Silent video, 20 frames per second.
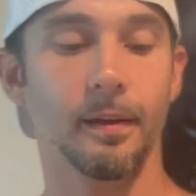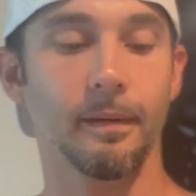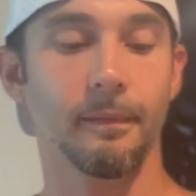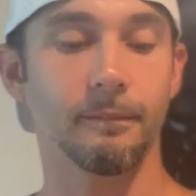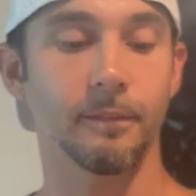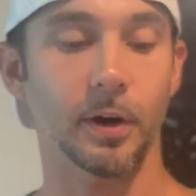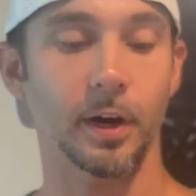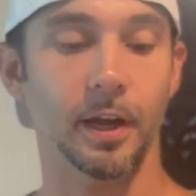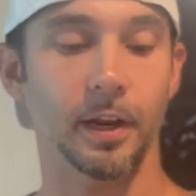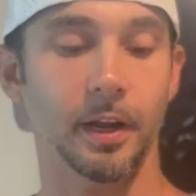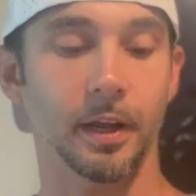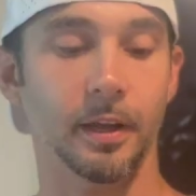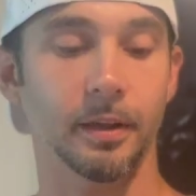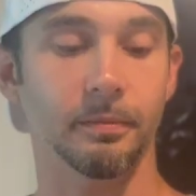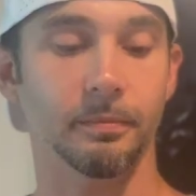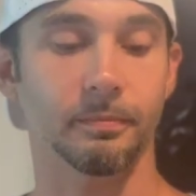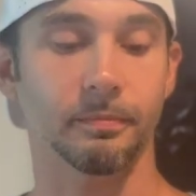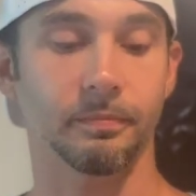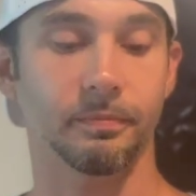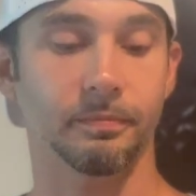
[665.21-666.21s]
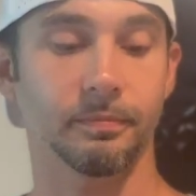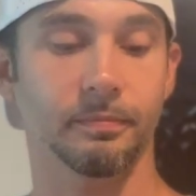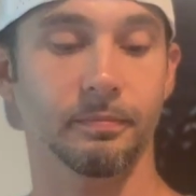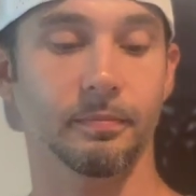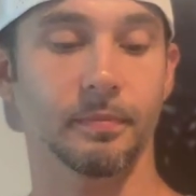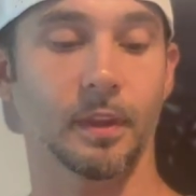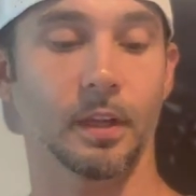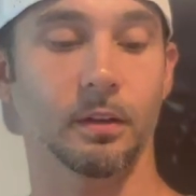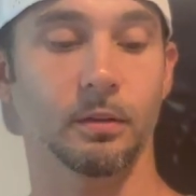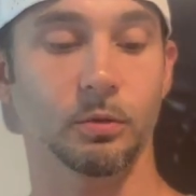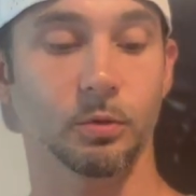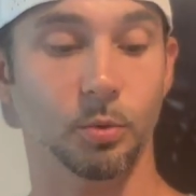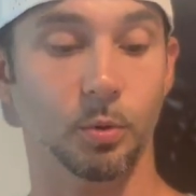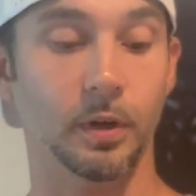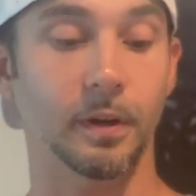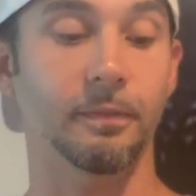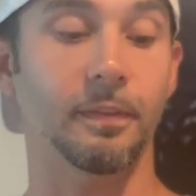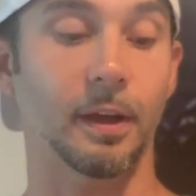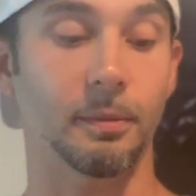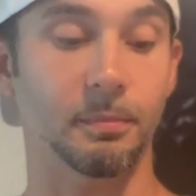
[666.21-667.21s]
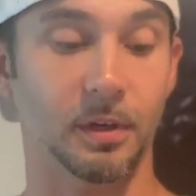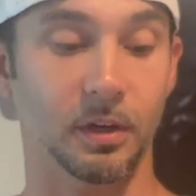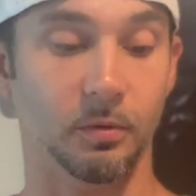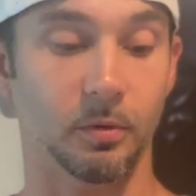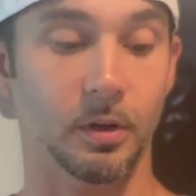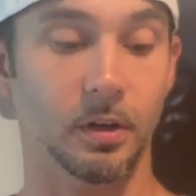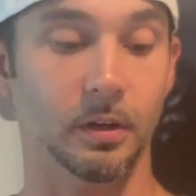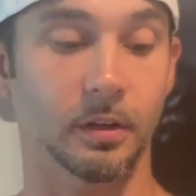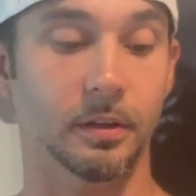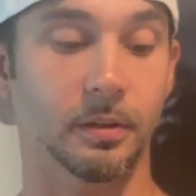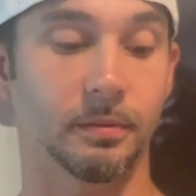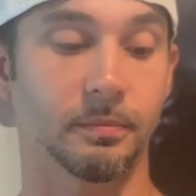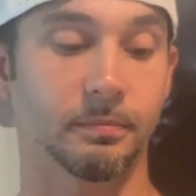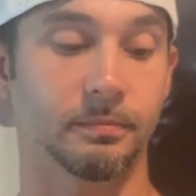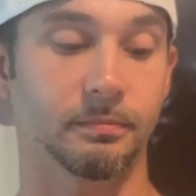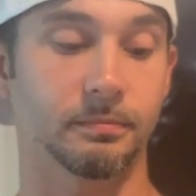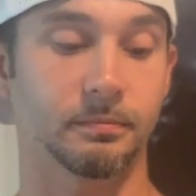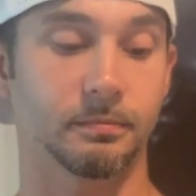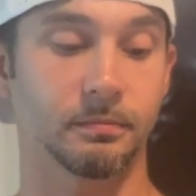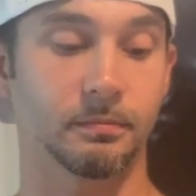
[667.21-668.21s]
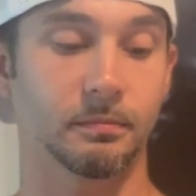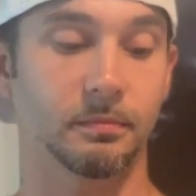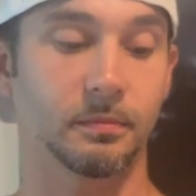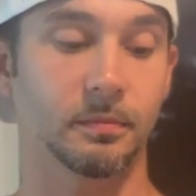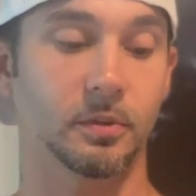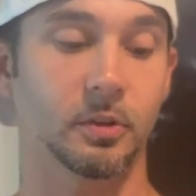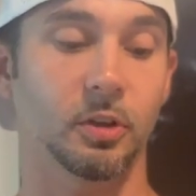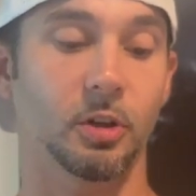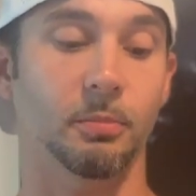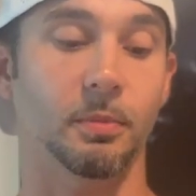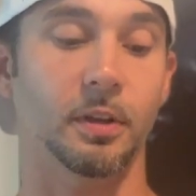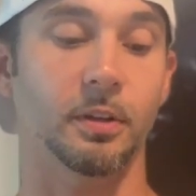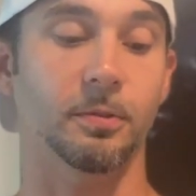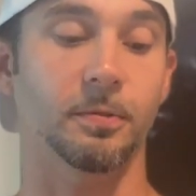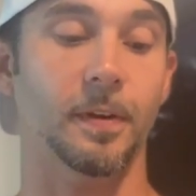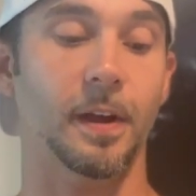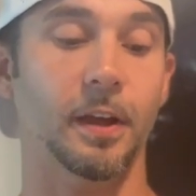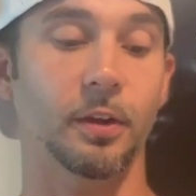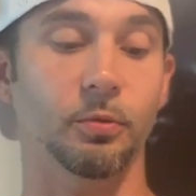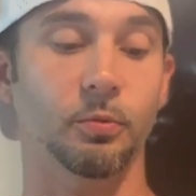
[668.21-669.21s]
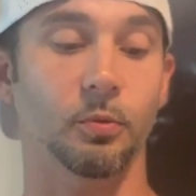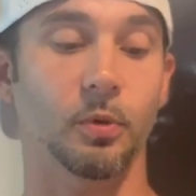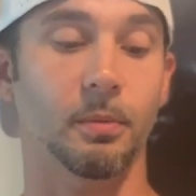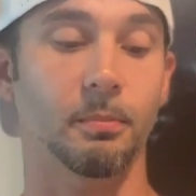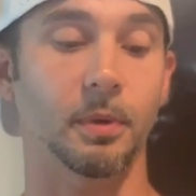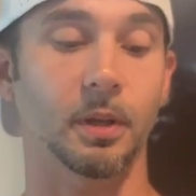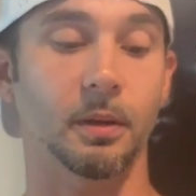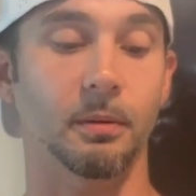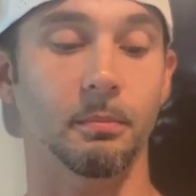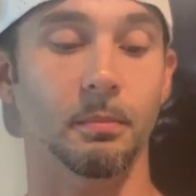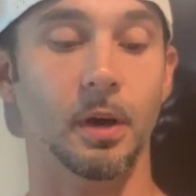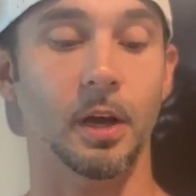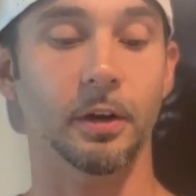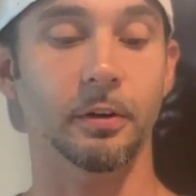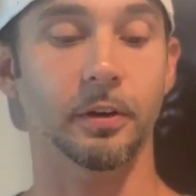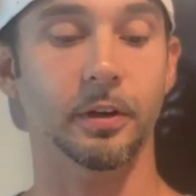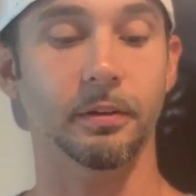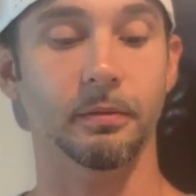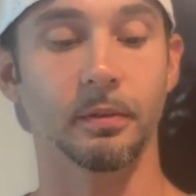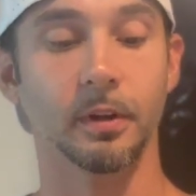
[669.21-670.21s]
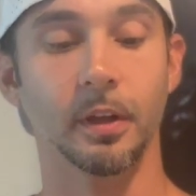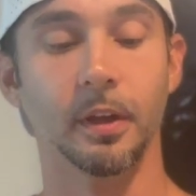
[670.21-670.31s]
Friday, 25-minute walk, 2 minutes fast, 1 minute moderate.